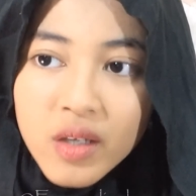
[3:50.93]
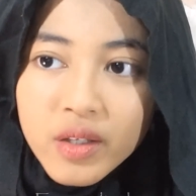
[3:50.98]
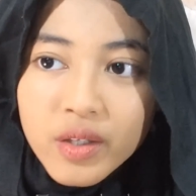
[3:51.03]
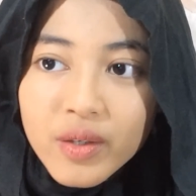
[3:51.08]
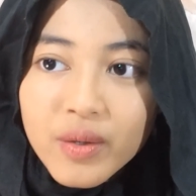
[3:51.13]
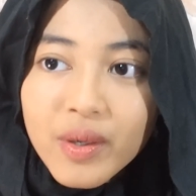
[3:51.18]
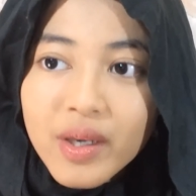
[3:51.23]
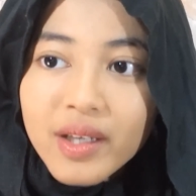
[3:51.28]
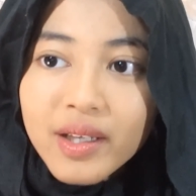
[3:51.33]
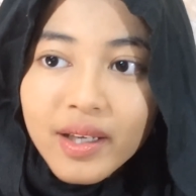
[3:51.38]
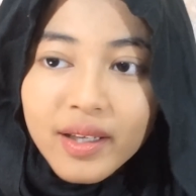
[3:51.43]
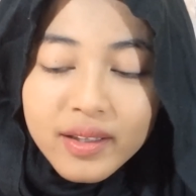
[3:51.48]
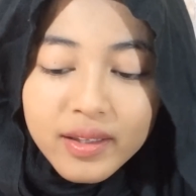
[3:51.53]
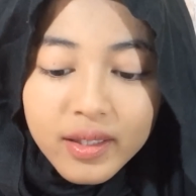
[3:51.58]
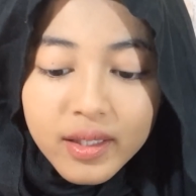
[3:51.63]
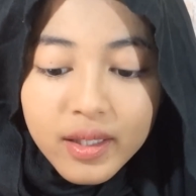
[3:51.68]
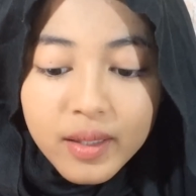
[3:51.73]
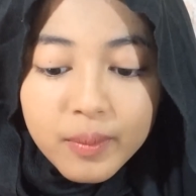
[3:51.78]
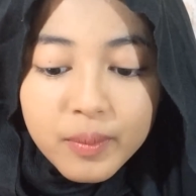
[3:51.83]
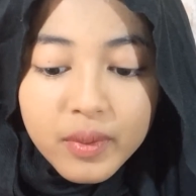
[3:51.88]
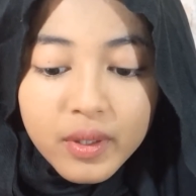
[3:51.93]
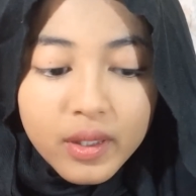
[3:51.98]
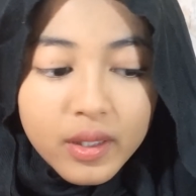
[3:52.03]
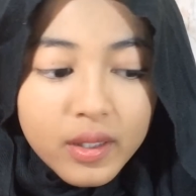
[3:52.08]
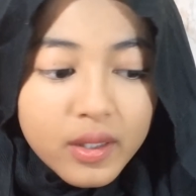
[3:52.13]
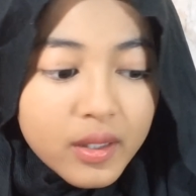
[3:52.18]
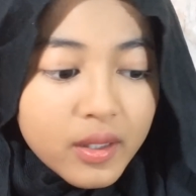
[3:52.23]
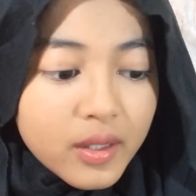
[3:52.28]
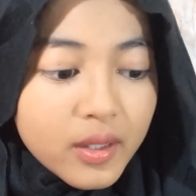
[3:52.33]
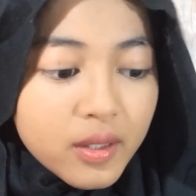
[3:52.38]
You know what? I think I'm
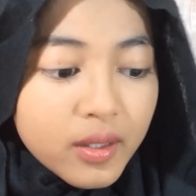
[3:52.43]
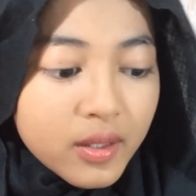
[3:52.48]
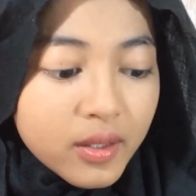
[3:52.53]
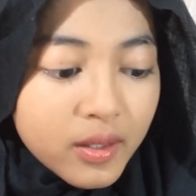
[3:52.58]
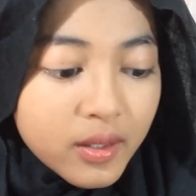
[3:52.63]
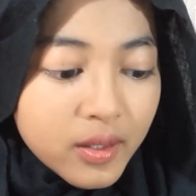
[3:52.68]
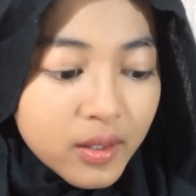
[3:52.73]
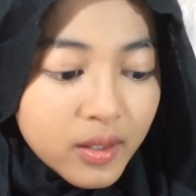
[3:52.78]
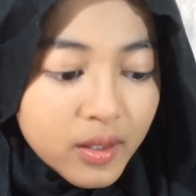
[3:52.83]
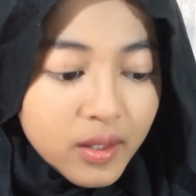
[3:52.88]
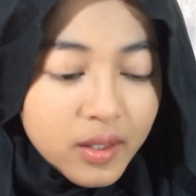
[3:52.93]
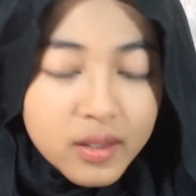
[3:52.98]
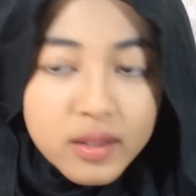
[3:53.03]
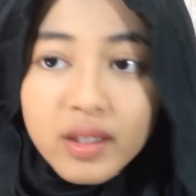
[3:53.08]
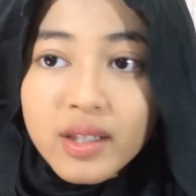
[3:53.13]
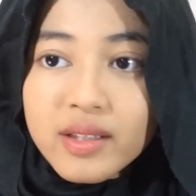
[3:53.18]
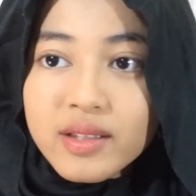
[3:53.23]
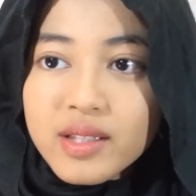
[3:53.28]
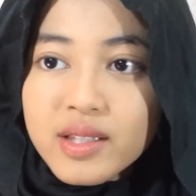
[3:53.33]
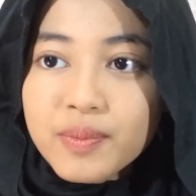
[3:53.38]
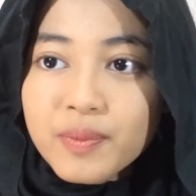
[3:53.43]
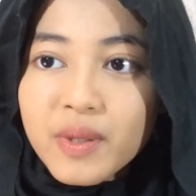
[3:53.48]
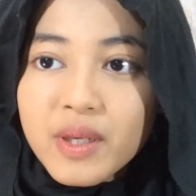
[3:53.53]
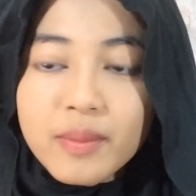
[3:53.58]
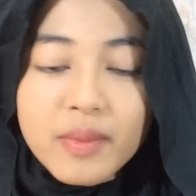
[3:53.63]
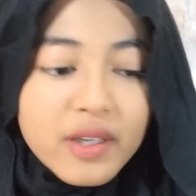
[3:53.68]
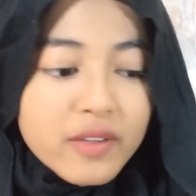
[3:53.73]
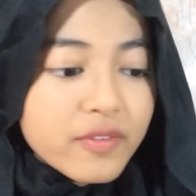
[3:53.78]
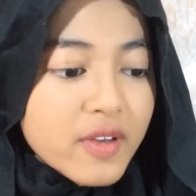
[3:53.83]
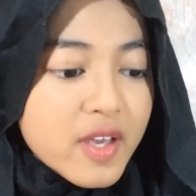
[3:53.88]
gonna need to
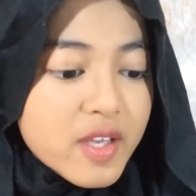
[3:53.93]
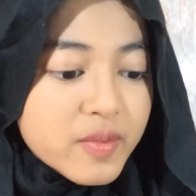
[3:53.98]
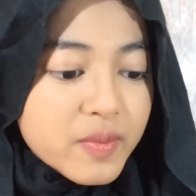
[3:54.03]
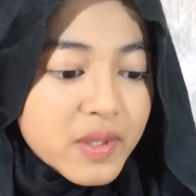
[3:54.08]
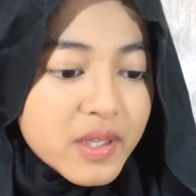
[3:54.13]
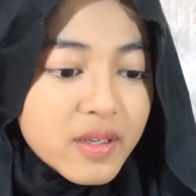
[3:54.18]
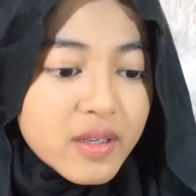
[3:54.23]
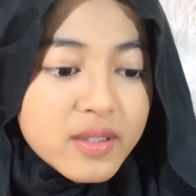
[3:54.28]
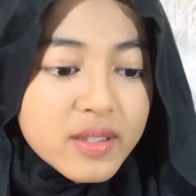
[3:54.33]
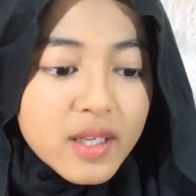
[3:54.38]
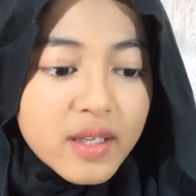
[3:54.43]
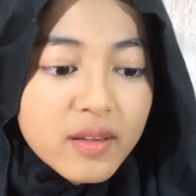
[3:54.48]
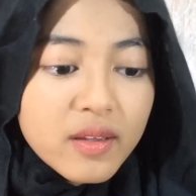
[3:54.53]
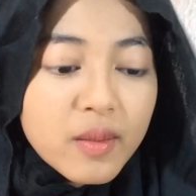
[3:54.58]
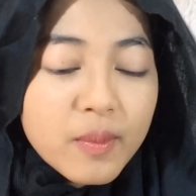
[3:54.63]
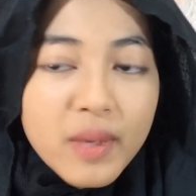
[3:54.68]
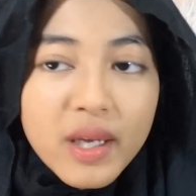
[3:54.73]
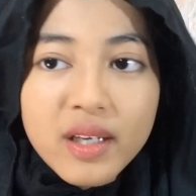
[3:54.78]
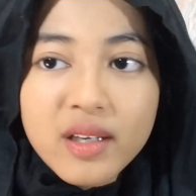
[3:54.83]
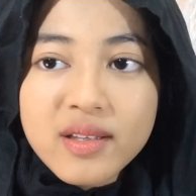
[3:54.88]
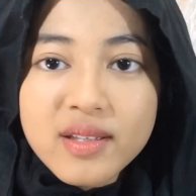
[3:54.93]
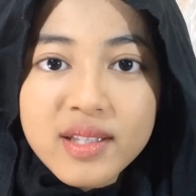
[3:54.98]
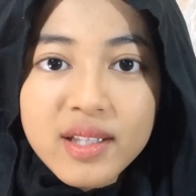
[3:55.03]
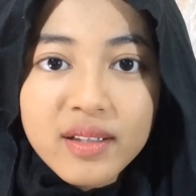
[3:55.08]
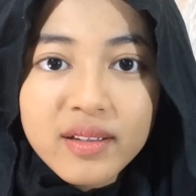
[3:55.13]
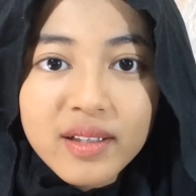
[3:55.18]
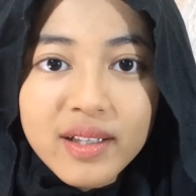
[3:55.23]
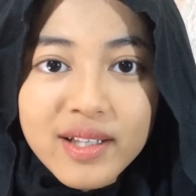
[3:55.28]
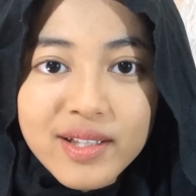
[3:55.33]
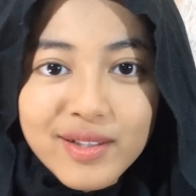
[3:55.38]
spray my face because I think my
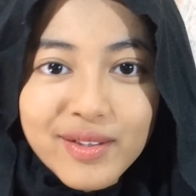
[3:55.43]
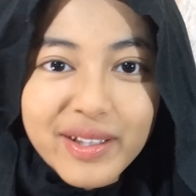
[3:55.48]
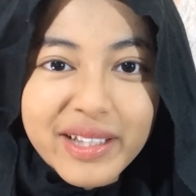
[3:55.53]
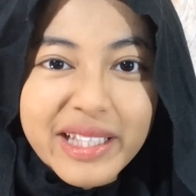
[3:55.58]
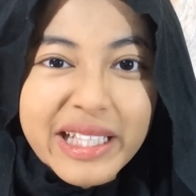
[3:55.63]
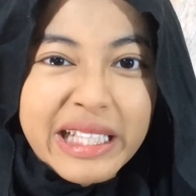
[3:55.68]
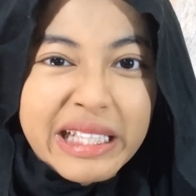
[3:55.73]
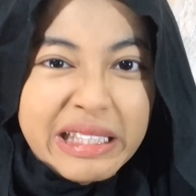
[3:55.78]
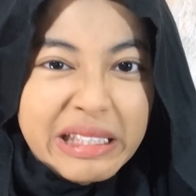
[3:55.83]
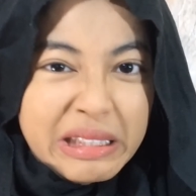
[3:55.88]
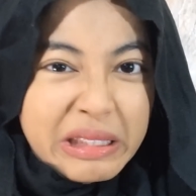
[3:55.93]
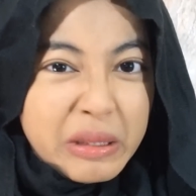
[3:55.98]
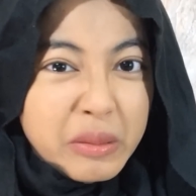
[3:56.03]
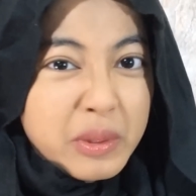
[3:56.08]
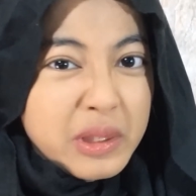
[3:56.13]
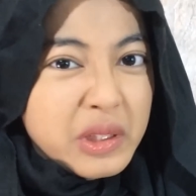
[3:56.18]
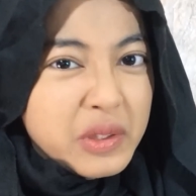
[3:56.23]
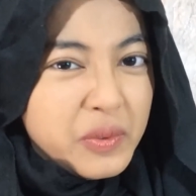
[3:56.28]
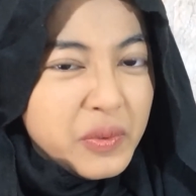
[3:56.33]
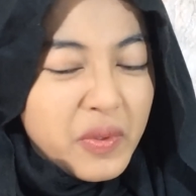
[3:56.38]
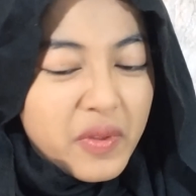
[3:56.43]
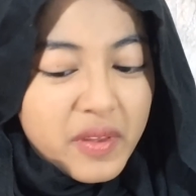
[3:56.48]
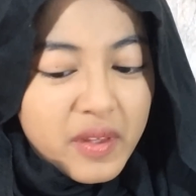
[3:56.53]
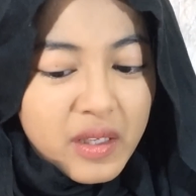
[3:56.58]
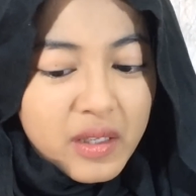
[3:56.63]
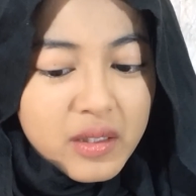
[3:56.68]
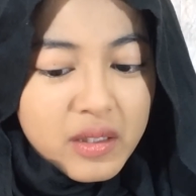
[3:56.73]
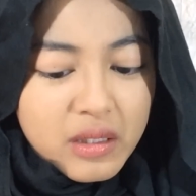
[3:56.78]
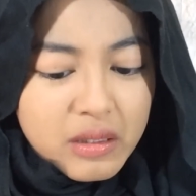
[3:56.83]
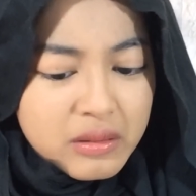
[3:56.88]
concealer is looking a little bit too
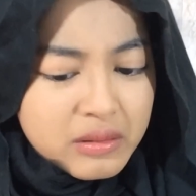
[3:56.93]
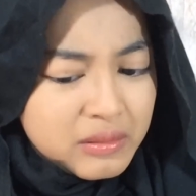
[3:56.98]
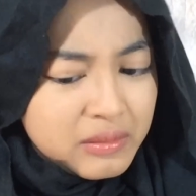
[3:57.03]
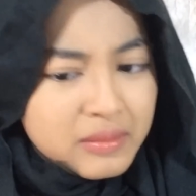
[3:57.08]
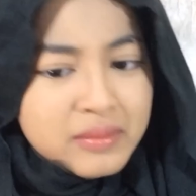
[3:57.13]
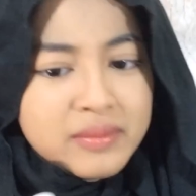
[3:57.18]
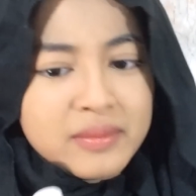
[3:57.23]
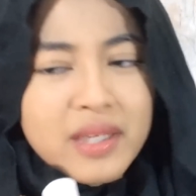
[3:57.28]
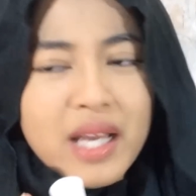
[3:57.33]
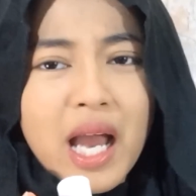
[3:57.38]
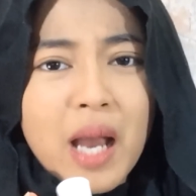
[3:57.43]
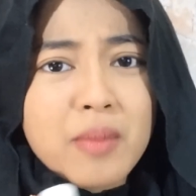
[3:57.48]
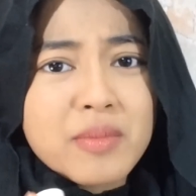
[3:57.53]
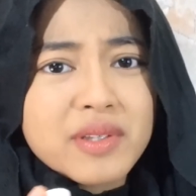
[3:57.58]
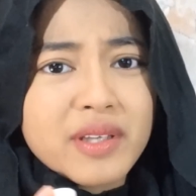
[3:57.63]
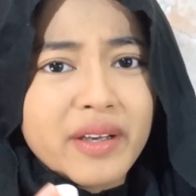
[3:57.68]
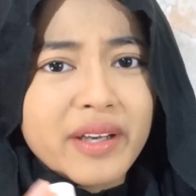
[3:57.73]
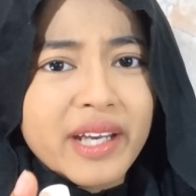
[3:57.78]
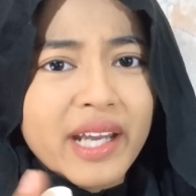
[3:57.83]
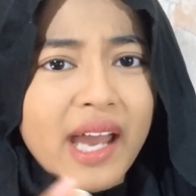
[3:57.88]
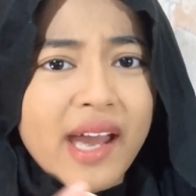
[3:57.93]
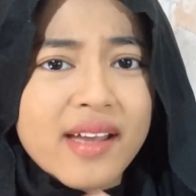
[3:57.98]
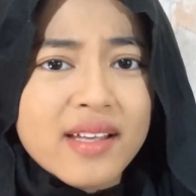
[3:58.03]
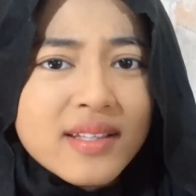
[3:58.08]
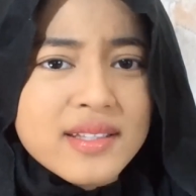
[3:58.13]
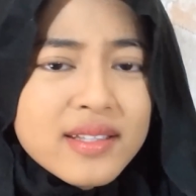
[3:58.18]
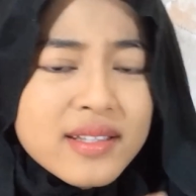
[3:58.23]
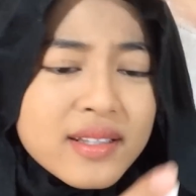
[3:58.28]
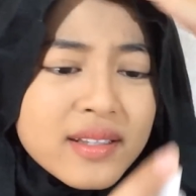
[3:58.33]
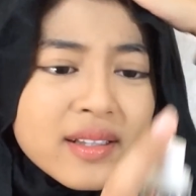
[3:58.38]
thick. I'm sorry, guys.